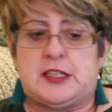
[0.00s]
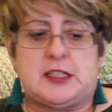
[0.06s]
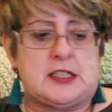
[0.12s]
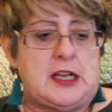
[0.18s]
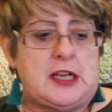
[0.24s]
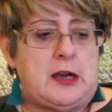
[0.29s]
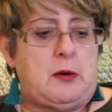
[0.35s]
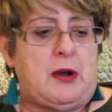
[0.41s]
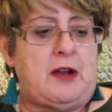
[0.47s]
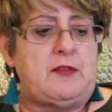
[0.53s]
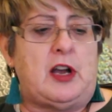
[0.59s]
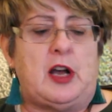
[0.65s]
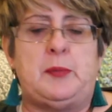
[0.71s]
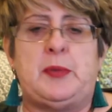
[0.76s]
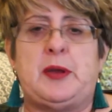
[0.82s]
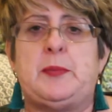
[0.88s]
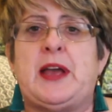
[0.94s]
so I've
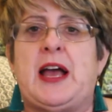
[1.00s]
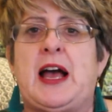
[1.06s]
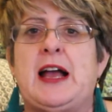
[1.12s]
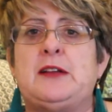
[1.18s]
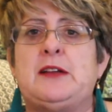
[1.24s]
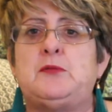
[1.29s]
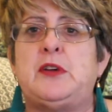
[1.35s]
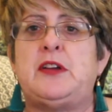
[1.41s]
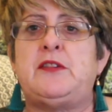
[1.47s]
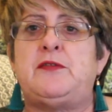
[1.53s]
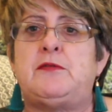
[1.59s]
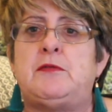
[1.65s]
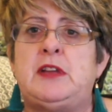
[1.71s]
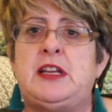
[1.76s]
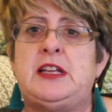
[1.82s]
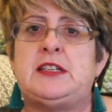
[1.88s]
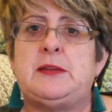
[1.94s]
got a bit behind with
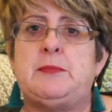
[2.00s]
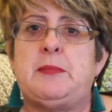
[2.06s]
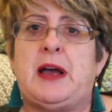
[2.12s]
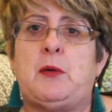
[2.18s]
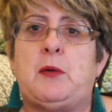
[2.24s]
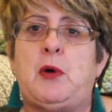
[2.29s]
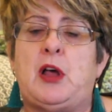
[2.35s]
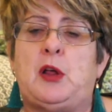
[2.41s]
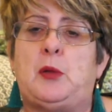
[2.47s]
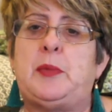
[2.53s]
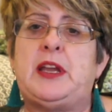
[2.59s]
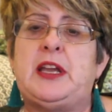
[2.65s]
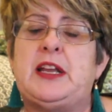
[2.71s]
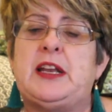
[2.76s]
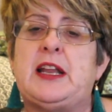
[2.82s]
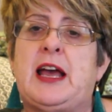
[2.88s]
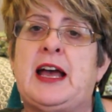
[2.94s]
reading my
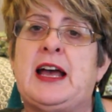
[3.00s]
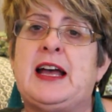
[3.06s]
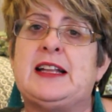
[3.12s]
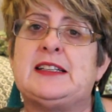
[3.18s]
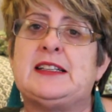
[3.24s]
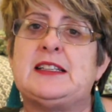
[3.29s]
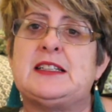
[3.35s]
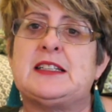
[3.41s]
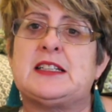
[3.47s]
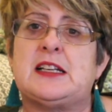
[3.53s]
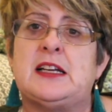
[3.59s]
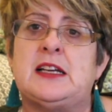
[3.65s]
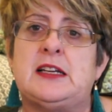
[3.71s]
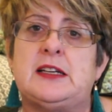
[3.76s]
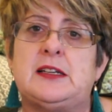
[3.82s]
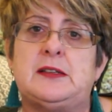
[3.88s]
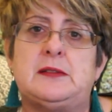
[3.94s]
well-being and
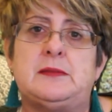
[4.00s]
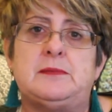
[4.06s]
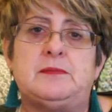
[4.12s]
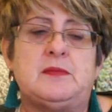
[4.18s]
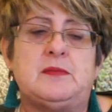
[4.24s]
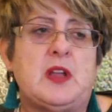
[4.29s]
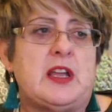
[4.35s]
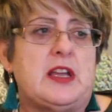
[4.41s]
um,